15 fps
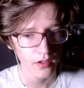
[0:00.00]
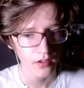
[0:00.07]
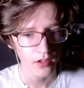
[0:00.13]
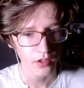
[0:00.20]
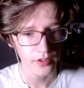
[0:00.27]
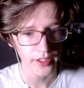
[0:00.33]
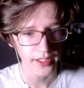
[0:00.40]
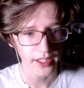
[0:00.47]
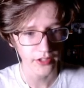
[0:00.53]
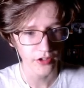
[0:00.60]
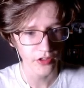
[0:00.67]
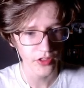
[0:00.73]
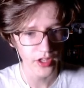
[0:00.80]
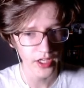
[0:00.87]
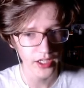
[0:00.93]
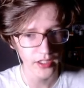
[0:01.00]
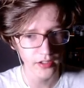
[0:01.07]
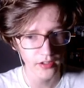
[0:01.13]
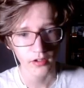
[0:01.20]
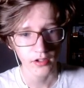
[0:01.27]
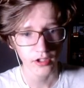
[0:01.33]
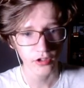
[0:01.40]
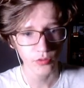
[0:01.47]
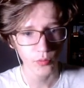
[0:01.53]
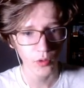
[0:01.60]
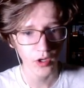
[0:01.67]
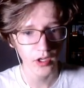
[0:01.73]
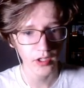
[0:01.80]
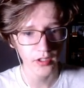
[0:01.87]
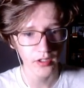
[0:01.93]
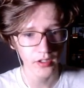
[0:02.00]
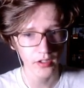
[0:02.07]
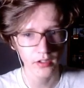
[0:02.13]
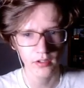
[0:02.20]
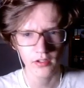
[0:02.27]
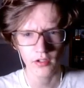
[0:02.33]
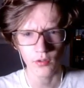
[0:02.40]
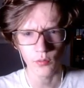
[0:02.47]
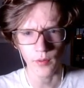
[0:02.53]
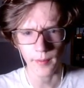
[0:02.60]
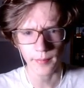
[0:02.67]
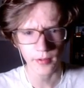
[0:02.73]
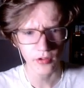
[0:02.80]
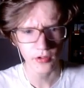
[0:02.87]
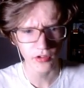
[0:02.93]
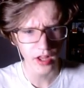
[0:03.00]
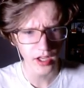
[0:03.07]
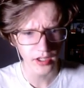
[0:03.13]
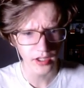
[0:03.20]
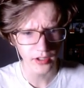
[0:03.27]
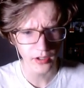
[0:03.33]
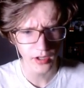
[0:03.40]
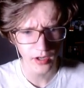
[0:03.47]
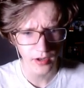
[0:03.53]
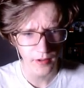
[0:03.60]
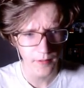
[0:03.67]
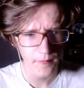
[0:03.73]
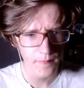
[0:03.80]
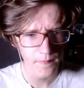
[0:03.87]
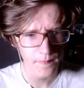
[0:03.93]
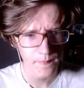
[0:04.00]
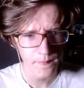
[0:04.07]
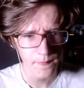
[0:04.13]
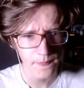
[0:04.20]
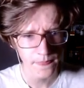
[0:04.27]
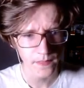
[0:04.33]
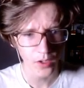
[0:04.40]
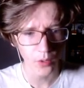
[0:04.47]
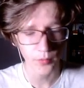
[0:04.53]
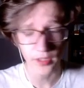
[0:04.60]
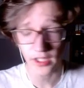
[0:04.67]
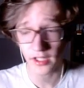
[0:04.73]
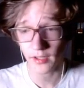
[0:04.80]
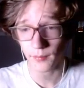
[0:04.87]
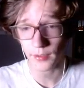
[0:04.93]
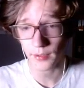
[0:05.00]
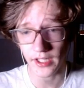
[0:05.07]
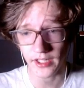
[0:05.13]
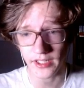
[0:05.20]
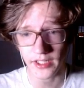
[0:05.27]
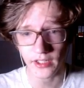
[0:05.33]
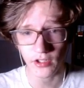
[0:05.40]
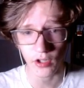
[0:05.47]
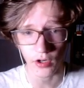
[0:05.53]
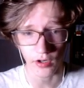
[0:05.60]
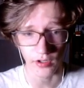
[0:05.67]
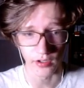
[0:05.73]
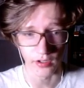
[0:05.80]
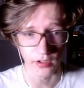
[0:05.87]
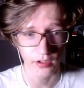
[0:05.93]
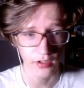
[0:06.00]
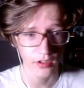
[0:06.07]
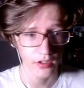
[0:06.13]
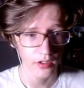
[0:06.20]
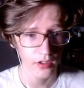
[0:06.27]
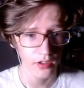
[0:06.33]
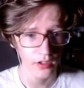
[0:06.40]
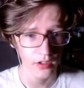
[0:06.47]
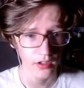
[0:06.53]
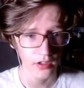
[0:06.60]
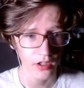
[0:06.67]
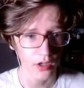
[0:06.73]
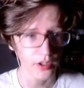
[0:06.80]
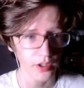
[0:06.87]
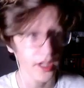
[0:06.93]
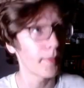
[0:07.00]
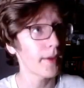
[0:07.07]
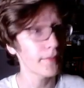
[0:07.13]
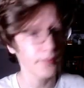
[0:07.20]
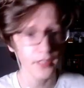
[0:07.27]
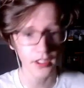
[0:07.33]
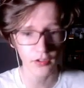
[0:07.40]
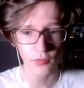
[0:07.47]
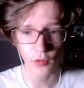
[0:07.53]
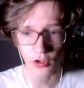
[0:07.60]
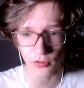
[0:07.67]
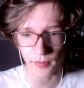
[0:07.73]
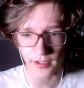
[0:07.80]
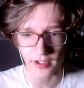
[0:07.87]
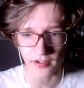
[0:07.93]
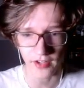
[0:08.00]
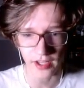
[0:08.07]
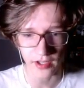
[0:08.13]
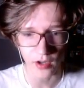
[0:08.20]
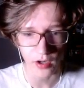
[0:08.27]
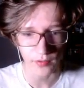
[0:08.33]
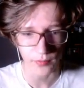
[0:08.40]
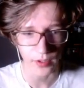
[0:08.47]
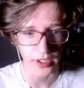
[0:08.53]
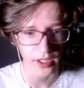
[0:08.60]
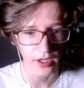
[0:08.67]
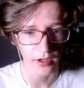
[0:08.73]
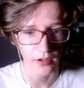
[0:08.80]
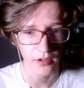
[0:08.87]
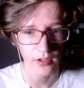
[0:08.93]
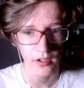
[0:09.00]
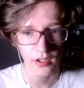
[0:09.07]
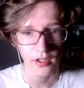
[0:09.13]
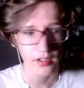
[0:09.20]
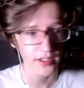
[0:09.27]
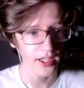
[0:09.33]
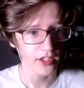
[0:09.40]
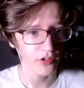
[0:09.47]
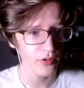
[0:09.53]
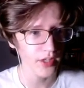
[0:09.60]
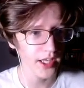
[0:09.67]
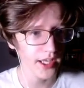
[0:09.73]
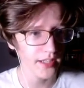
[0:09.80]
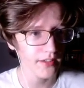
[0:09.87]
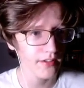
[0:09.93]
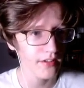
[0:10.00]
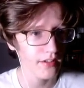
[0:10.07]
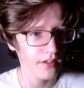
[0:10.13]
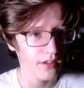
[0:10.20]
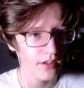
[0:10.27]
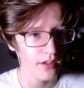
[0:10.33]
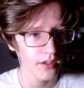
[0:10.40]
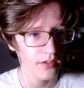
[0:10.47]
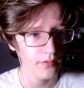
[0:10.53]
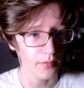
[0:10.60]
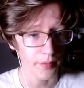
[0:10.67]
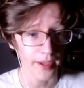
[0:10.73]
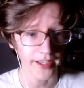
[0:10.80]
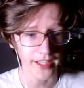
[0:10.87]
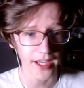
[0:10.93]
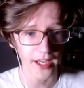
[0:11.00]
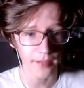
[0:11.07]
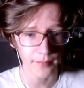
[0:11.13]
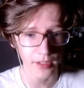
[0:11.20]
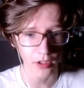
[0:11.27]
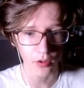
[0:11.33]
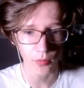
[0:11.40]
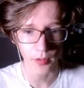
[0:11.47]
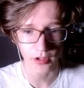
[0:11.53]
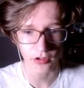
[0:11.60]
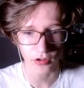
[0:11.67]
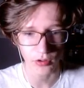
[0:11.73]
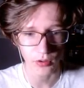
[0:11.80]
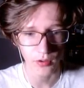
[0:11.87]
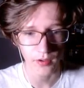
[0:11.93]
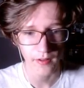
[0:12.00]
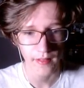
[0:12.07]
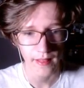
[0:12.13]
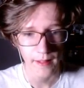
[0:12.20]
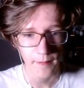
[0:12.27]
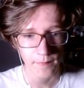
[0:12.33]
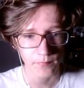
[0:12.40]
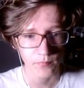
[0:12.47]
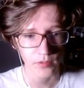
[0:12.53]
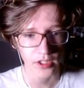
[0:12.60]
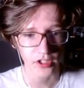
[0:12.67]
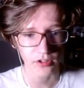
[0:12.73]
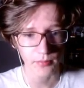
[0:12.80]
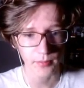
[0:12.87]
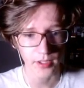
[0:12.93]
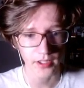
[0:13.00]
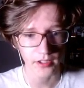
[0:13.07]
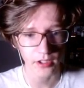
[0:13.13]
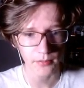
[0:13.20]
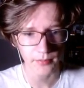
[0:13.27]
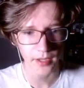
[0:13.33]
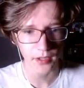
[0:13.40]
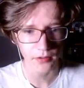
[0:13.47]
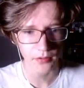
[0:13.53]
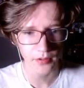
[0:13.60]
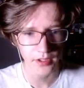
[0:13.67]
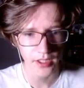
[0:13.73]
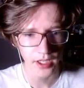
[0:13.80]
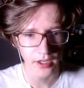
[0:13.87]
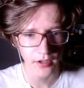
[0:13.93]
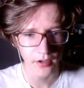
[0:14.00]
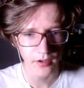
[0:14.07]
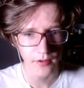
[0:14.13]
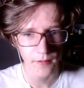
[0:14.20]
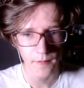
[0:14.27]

Okay, that's a thing. This one, weapons locker. Oh, we need it. We key card. Okay, my PS4 is about to take off right now. Can't do that. Well, I can, but I don't want to. We got some uh, gunpowder in there.